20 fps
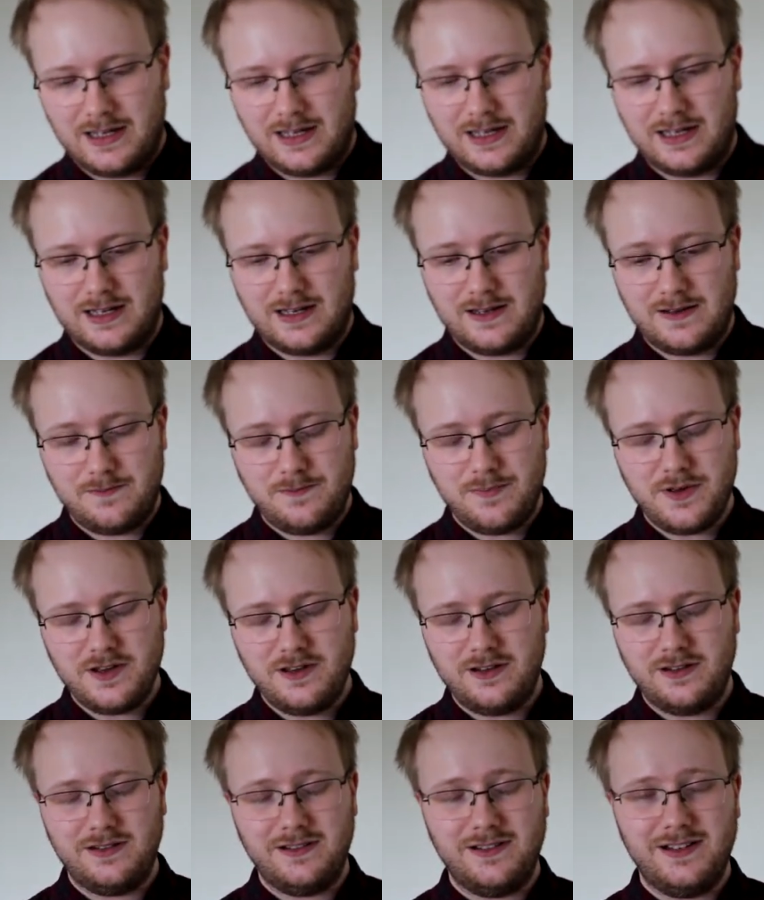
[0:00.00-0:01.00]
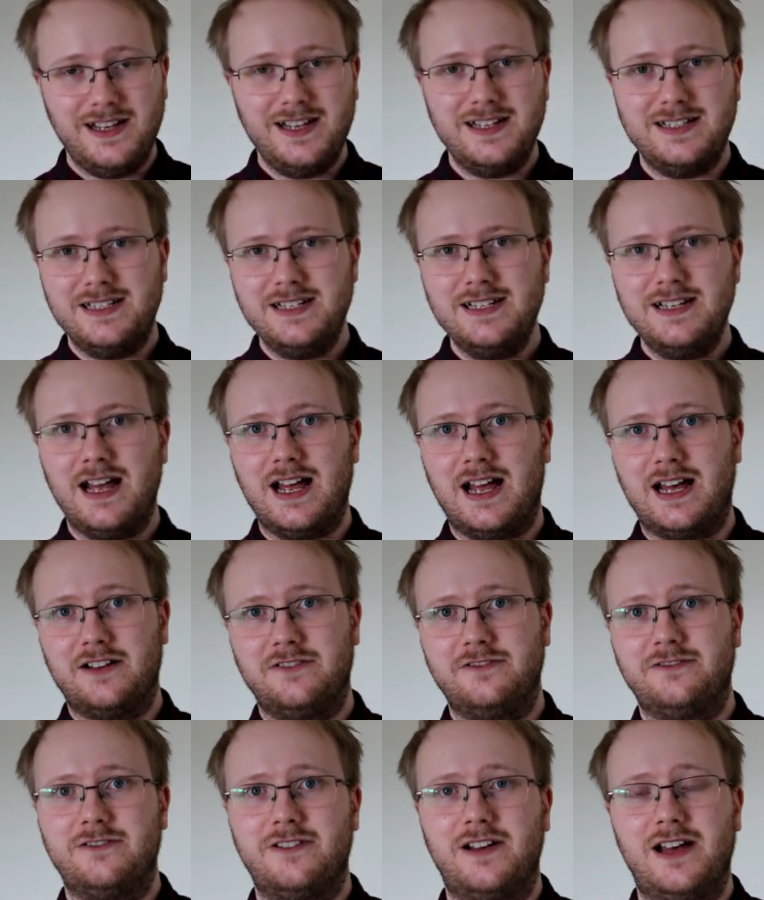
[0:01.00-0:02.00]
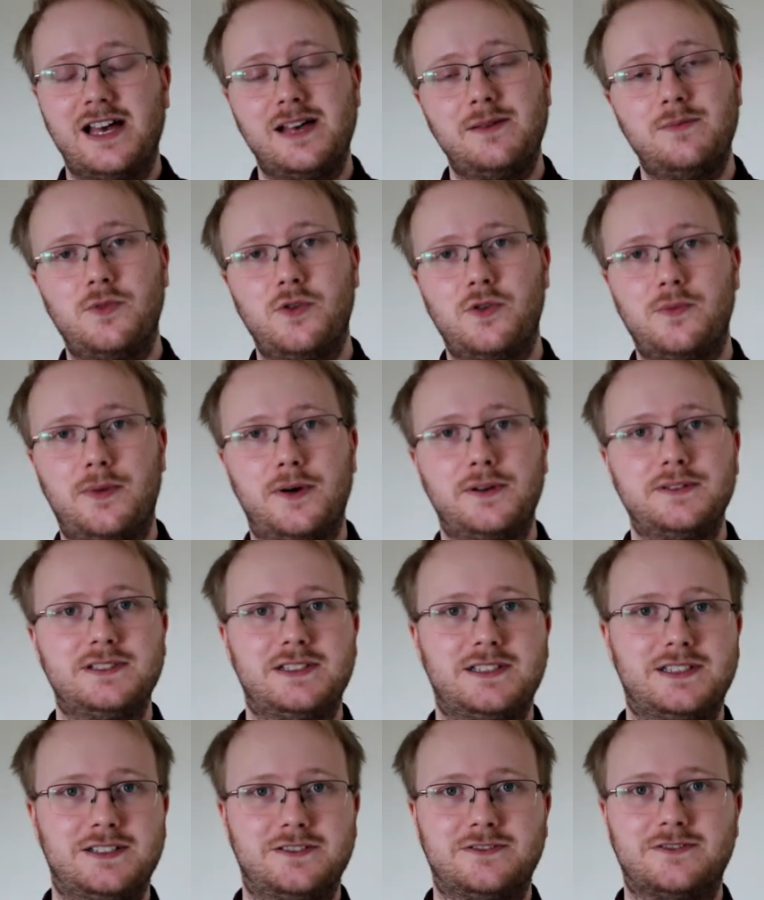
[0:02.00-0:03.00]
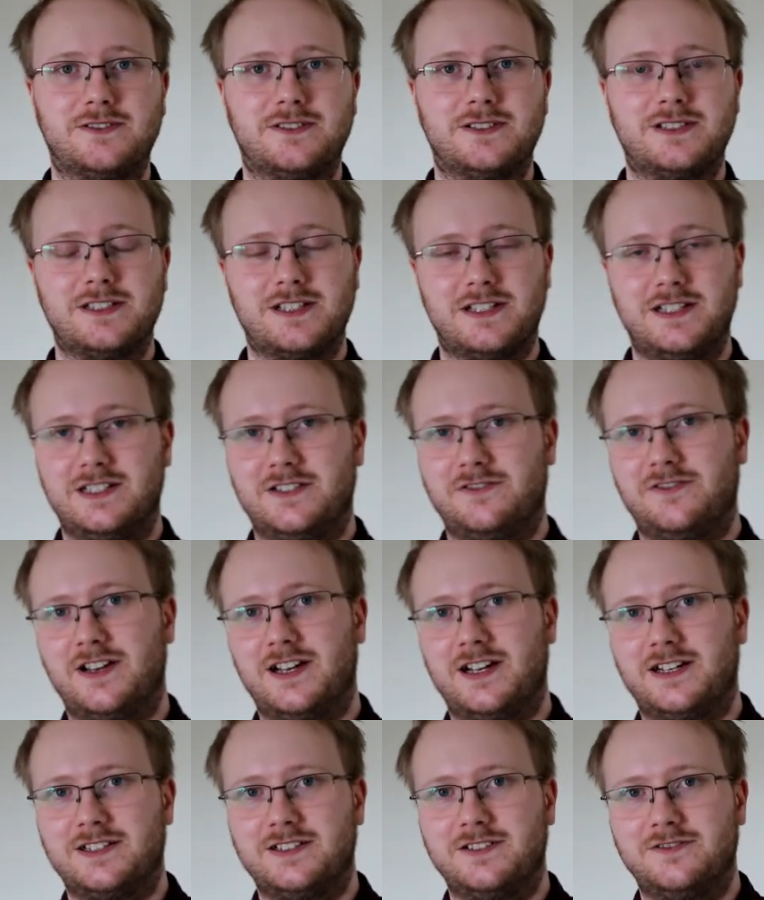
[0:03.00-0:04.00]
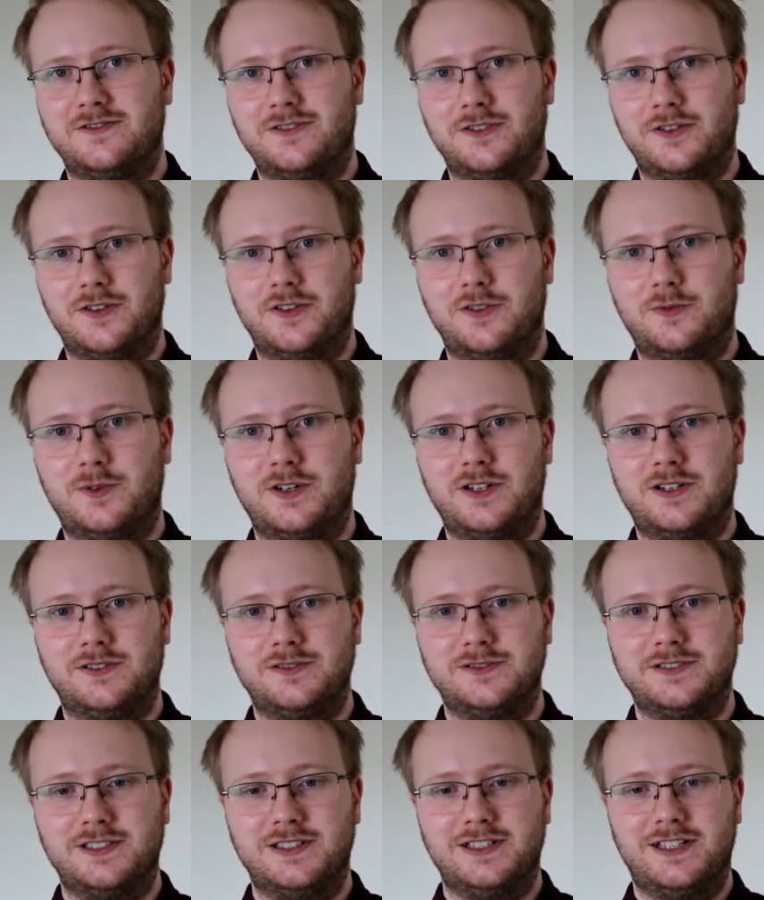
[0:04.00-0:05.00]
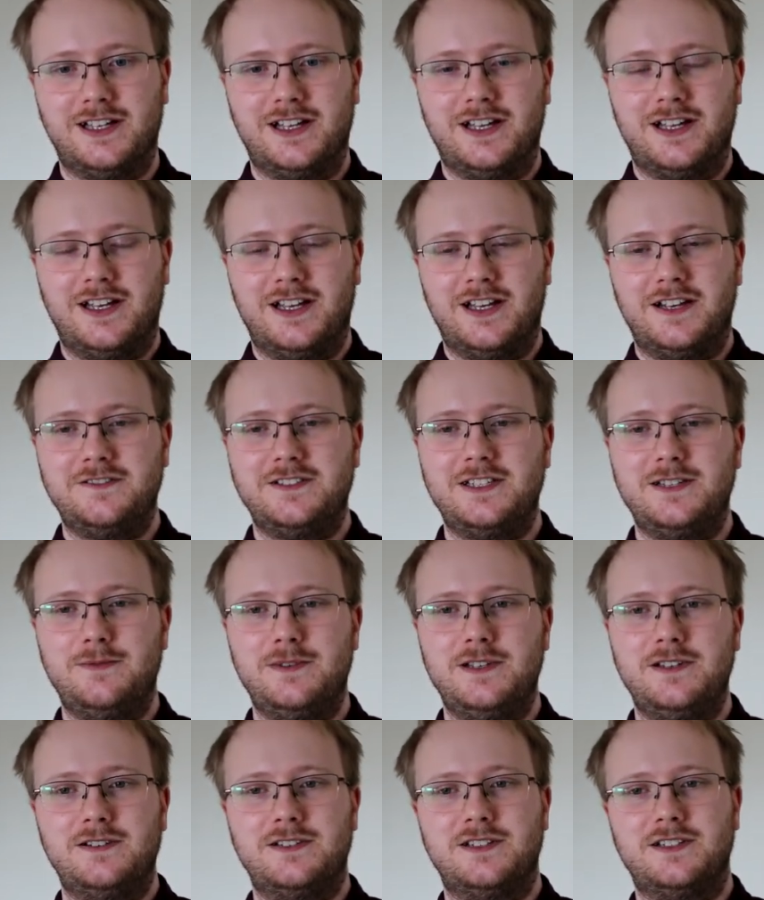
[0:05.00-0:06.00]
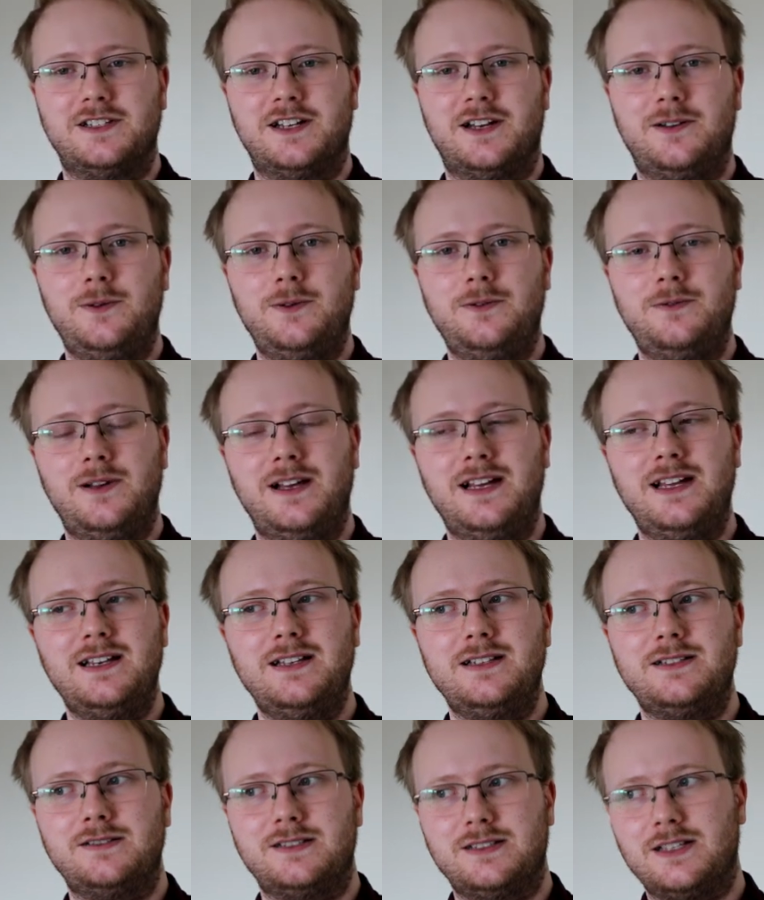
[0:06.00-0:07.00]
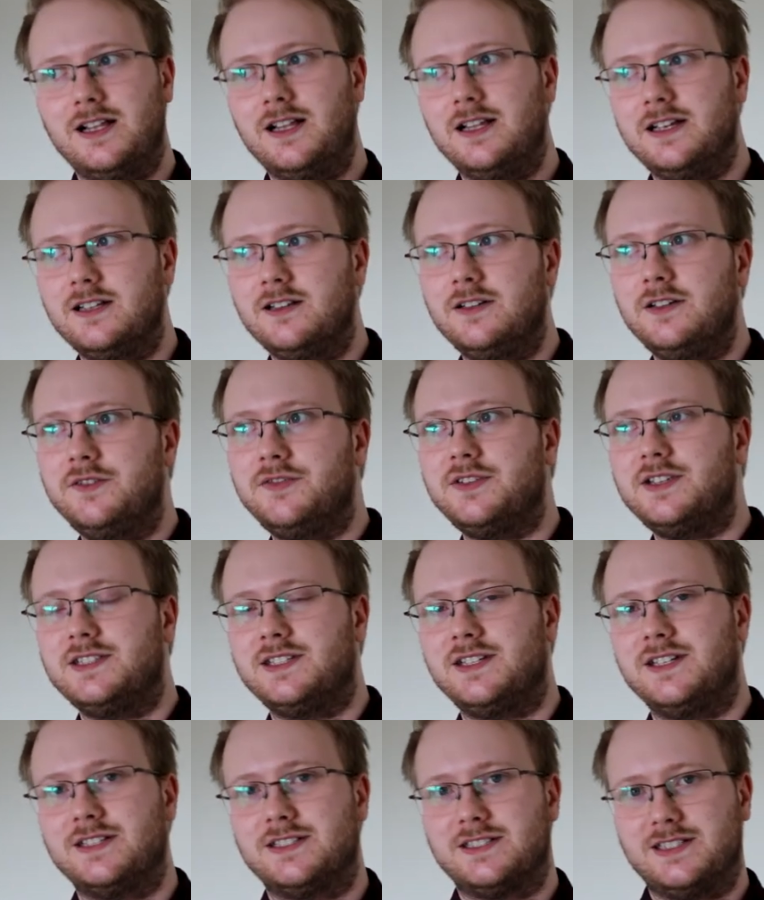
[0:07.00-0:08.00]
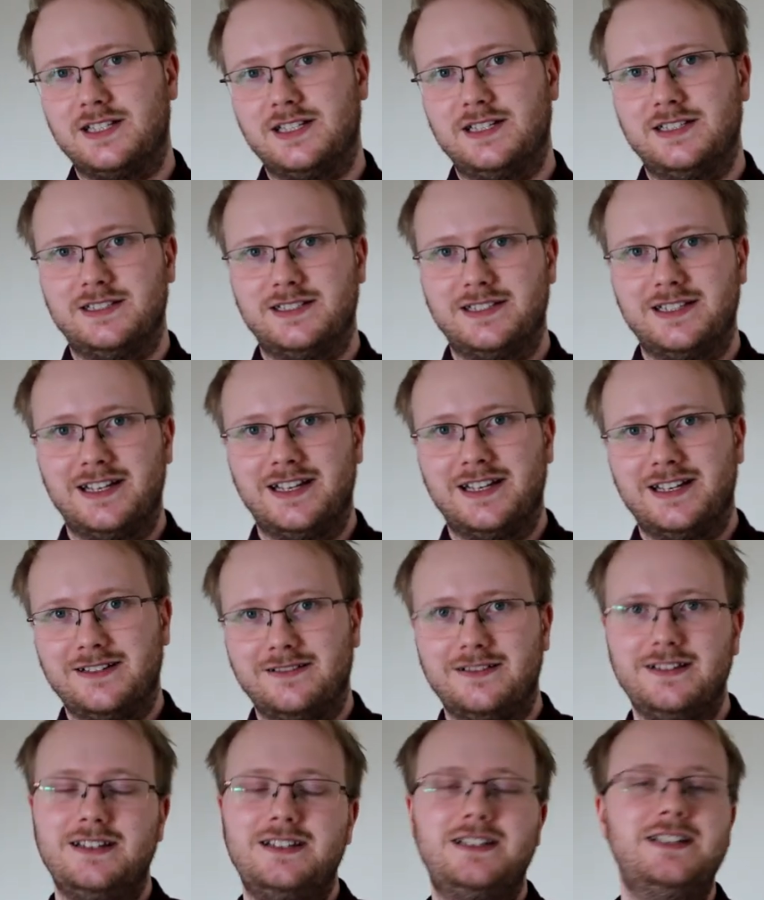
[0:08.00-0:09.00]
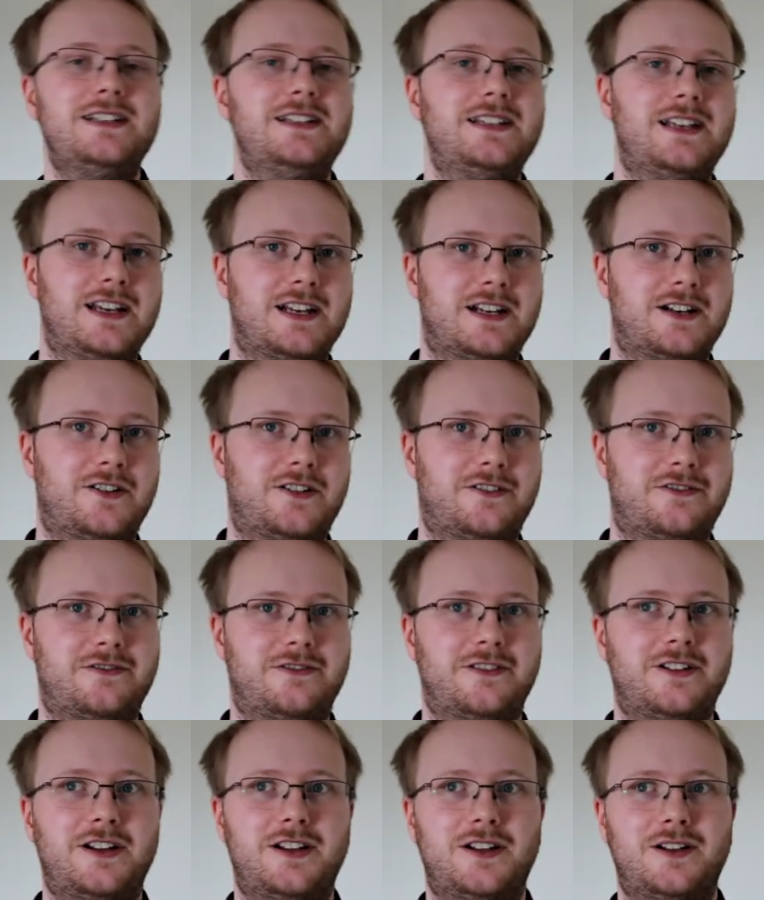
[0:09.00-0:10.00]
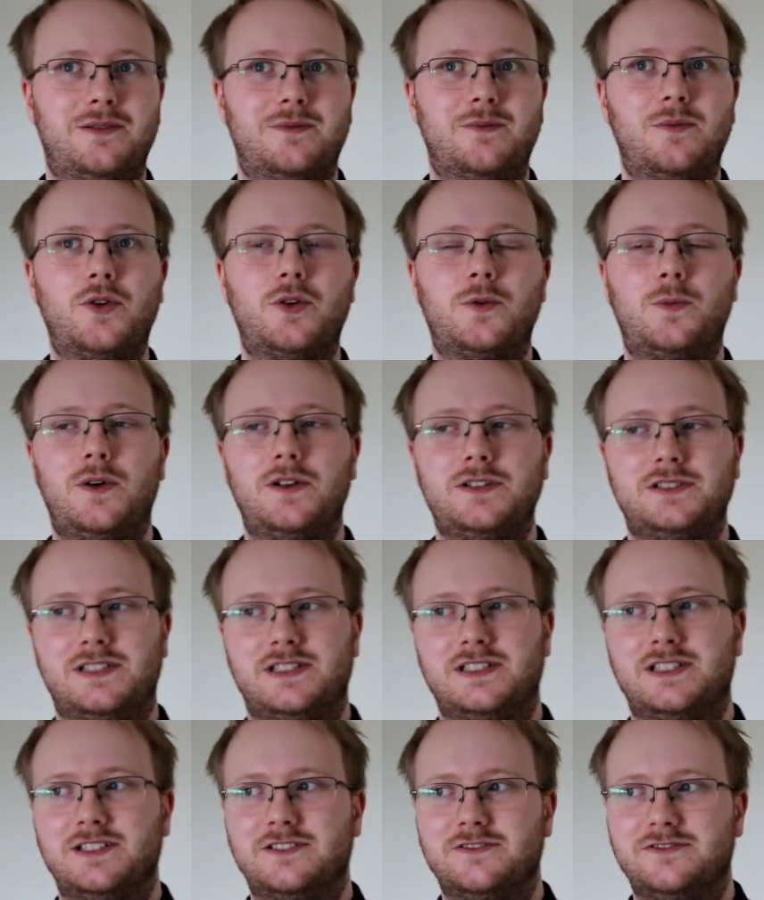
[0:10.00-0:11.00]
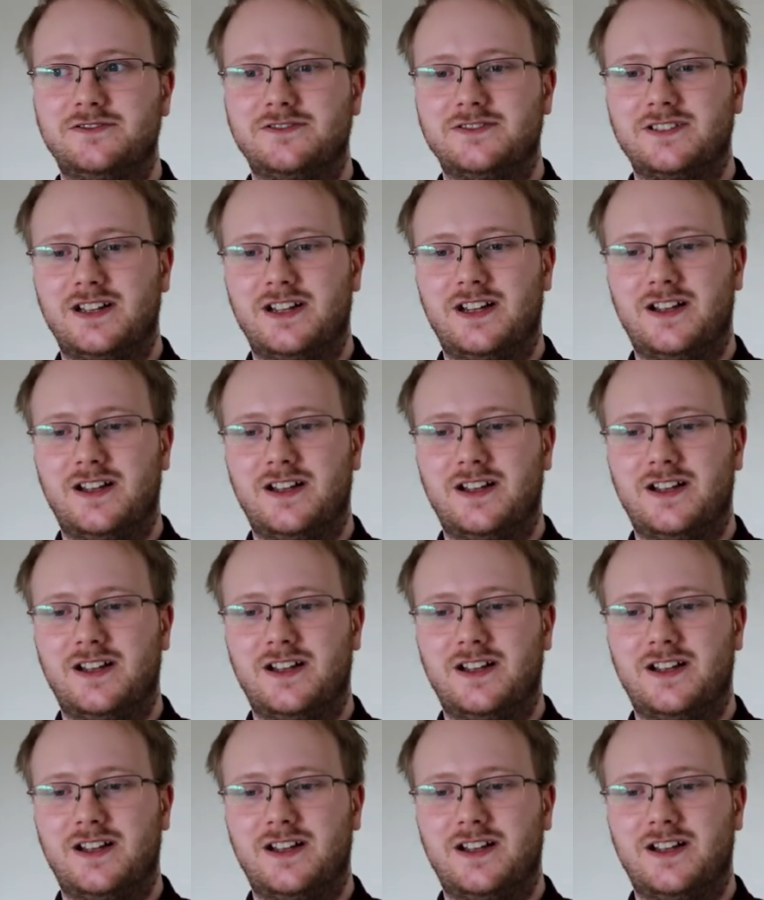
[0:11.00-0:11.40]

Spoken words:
But it did have a more positive side effect for the world of CPUs in general, and like a lot of these cursed things, did kick off more positive